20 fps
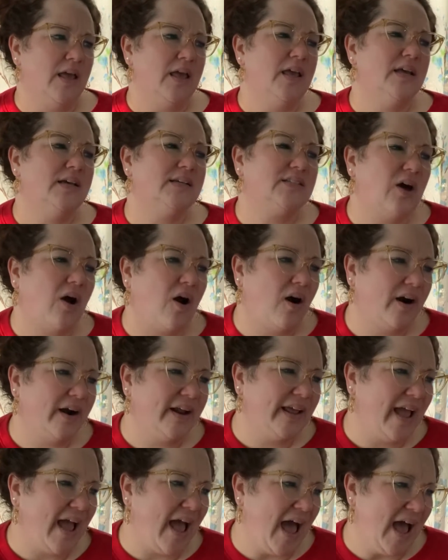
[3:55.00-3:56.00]
His
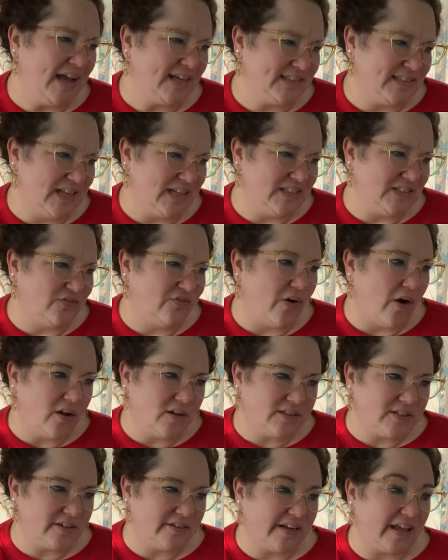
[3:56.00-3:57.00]
hearty accents
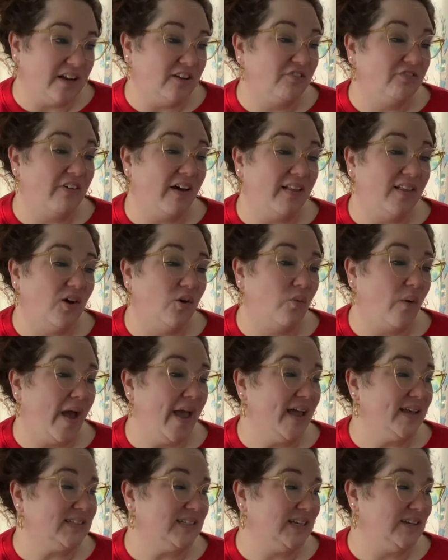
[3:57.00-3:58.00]
faltered and fell
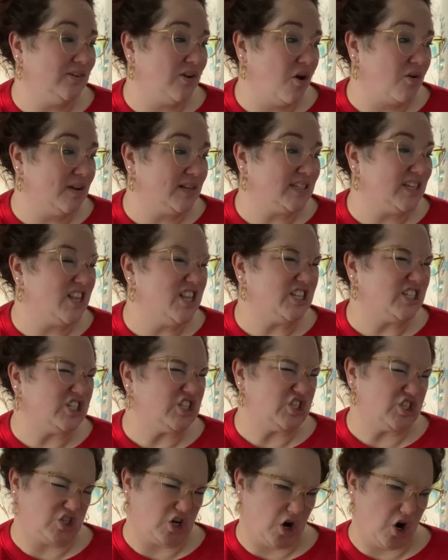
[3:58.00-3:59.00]
away as he noticed the
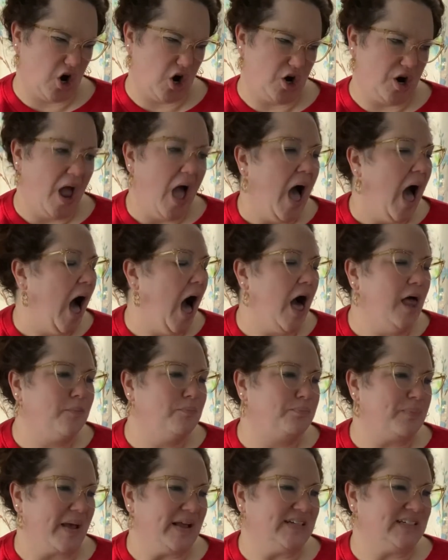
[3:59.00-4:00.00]
stern,
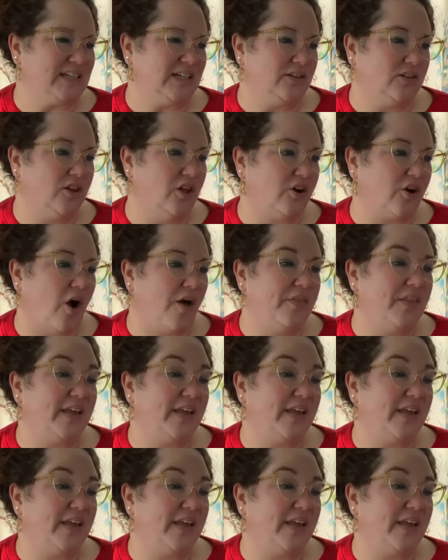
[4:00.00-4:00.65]
unbending look on